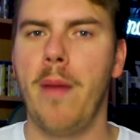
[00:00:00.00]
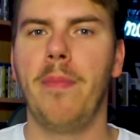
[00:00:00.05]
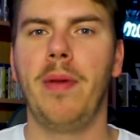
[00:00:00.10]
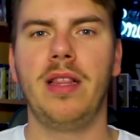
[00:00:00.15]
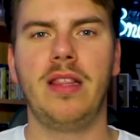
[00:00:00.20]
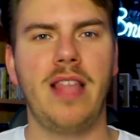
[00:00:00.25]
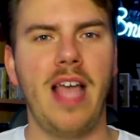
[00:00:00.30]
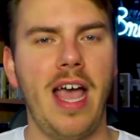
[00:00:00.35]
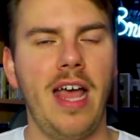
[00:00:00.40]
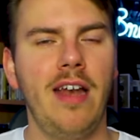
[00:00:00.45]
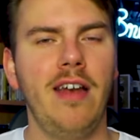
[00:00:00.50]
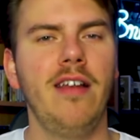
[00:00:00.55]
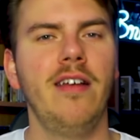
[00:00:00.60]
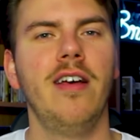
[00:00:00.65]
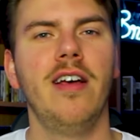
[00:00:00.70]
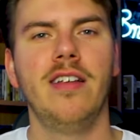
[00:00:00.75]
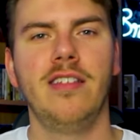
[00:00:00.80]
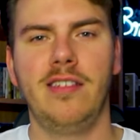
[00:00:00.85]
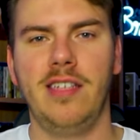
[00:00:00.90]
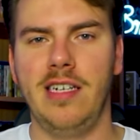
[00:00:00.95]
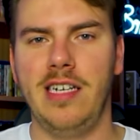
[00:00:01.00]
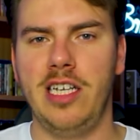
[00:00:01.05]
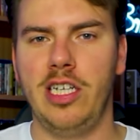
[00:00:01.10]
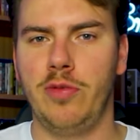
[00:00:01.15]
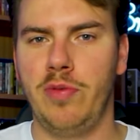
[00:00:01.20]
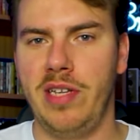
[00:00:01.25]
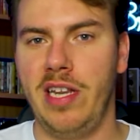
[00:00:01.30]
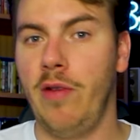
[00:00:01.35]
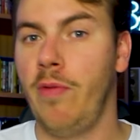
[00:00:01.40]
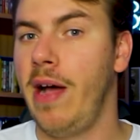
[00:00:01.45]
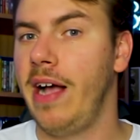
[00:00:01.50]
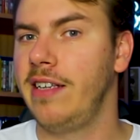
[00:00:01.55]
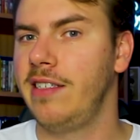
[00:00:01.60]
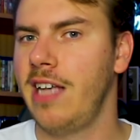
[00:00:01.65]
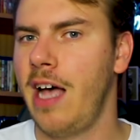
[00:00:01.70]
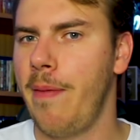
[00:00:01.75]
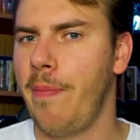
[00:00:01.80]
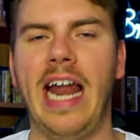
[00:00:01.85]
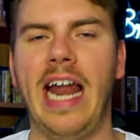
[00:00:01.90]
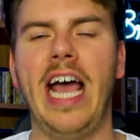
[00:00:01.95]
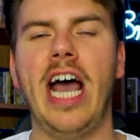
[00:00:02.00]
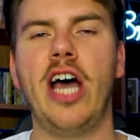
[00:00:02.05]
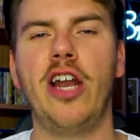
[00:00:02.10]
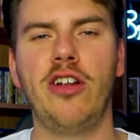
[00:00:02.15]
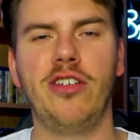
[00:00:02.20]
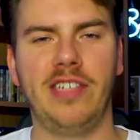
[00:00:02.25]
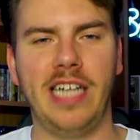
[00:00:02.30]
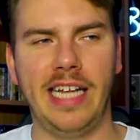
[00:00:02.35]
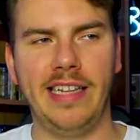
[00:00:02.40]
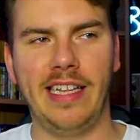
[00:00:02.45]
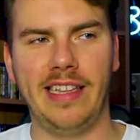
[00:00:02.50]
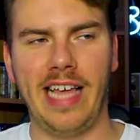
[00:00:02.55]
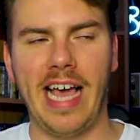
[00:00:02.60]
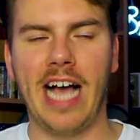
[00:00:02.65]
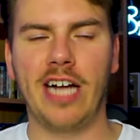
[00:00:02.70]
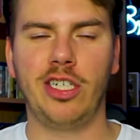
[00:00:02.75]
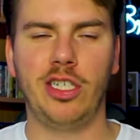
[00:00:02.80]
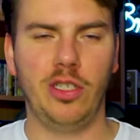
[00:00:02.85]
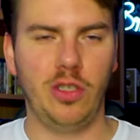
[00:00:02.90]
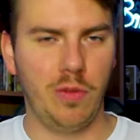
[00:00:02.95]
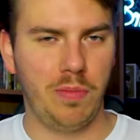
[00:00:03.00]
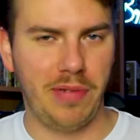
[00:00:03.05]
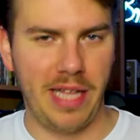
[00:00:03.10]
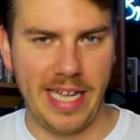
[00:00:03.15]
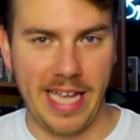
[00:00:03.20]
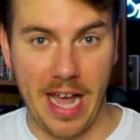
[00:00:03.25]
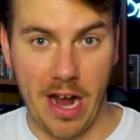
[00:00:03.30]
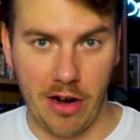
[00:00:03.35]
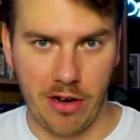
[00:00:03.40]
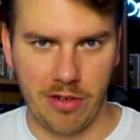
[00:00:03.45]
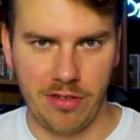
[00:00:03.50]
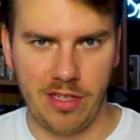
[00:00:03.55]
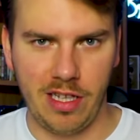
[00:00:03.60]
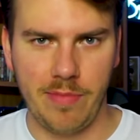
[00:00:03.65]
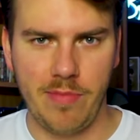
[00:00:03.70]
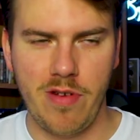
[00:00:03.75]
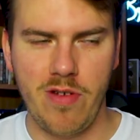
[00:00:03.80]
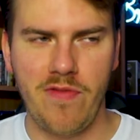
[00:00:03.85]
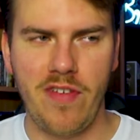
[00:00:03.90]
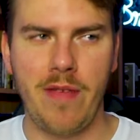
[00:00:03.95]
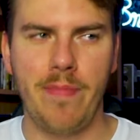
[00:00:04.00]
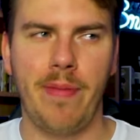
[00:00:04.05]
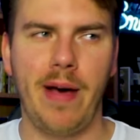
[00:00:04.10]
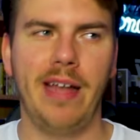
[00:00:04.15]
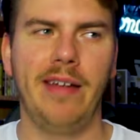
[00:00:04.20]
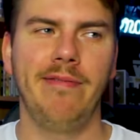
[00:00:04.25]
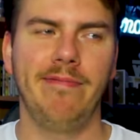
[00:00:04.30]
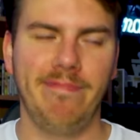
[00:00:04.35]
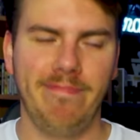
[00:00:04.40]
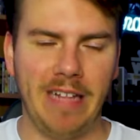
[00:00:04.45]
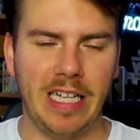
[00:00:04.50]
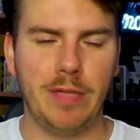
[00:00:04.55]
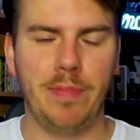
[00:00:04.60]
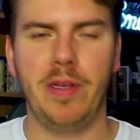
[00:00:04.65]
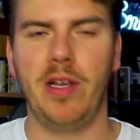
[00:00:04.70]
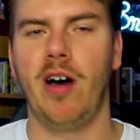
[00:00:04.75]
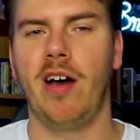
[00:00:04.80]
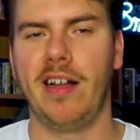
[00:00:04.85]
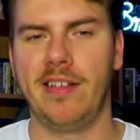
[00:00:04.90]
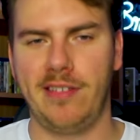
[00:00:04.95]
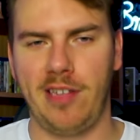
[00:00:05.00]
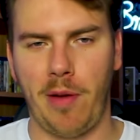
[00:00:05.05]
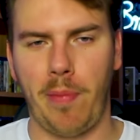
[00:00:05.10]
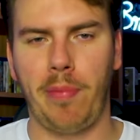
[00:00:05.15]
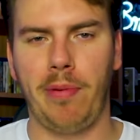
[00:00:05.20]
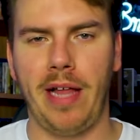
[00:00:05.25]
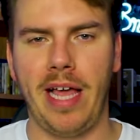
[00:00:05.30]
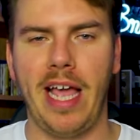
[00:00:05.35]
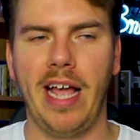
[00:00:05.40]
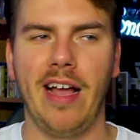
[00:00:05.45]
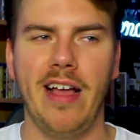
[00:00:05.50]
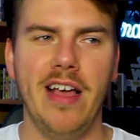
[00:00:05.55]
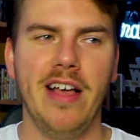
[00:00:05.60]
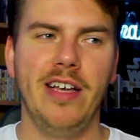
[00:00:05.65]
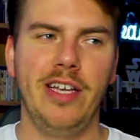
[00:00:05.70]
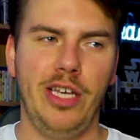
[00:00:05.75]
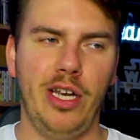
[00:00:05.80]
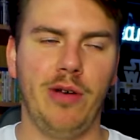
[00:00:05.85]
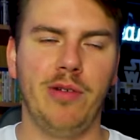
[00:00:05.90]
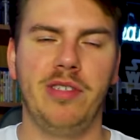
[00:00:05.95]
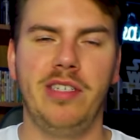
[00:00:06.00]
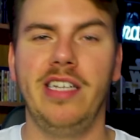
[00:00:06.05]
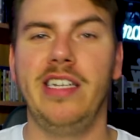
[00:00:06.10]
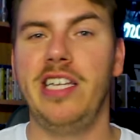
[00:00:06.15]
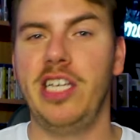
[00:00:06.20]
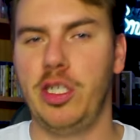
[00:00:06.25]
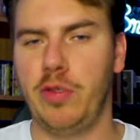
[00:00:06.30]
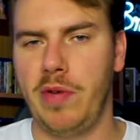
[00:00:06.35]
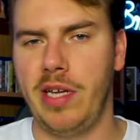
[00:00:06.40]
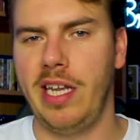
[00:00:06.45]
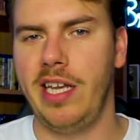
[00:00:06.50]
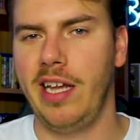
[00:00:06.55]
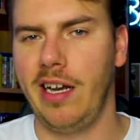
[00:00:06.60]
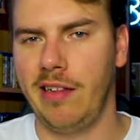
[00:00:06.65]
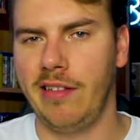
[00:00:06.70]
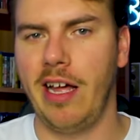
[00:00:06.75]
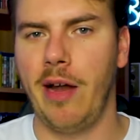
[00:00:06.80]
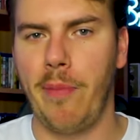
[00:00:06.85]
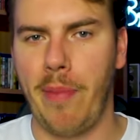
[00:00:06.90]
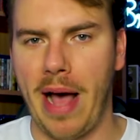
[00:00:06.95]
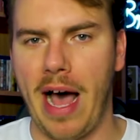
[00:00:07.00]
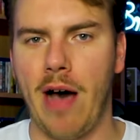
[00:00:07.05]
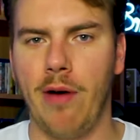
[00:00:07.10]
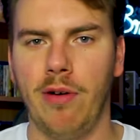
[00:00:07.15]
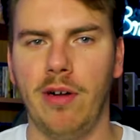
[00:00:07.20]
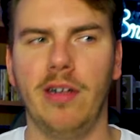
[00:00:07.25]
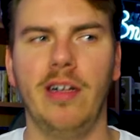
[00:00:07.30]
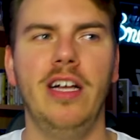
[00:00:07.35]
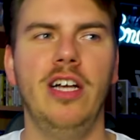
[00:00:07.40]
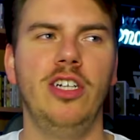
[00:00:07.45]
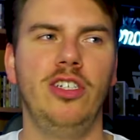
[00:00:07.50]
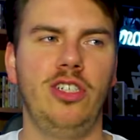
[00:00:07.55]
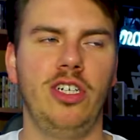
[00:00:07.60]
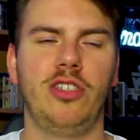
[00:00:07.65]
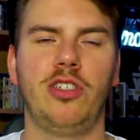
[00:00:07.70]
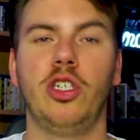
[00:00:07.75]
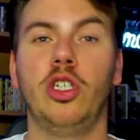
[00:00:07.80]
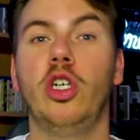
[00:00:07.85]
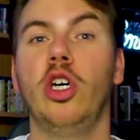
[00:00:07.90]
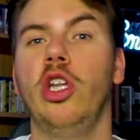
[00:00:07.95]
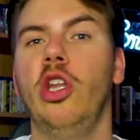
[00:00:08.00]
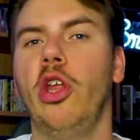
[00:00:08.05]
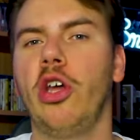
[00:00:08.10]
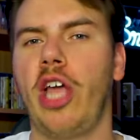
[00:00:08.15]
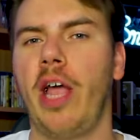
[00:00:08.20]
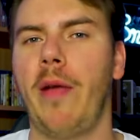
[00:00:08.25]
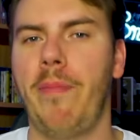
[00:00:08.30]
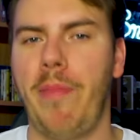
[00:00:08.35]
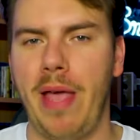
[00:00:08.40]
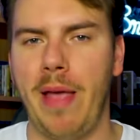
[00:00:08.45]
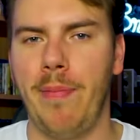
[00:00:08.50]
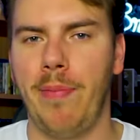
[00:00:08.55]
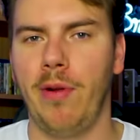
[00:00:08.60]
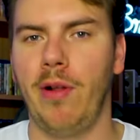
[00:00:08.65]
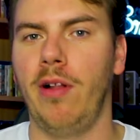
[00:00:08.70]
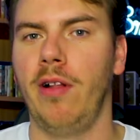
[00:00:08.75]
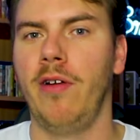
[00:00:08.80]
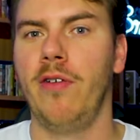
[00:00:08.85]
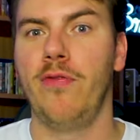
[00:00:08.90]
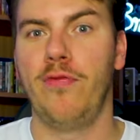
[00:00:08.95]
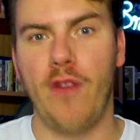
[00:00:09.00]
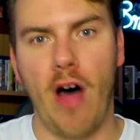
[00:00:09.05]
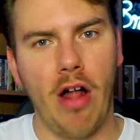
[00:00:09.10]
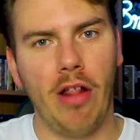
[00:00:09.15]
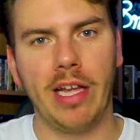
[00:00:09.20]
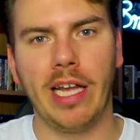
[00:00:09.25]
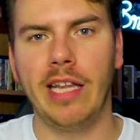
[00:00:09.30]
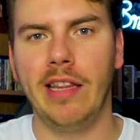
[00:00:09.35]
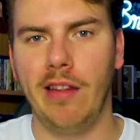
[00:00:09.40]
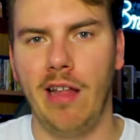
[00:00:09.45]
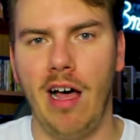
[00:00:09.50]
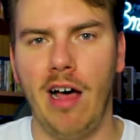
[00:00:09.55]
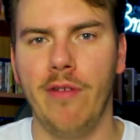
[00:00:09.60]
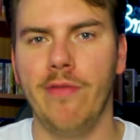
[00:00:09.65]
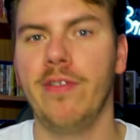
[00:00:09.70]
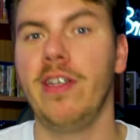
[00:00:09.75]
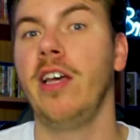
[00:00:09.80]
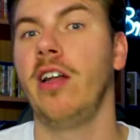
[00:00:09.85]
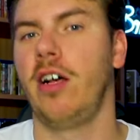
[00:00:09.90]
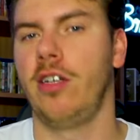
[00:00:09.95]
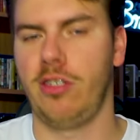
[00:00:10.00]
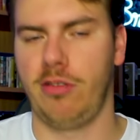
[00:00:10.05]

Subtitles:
But then Sydney Sweeney wakes and I understand that they actually do play characters in the movie, but let's be honest, they're playing, you know, Sydney Sweeney and Glen Powell, just good-looking people falling in love in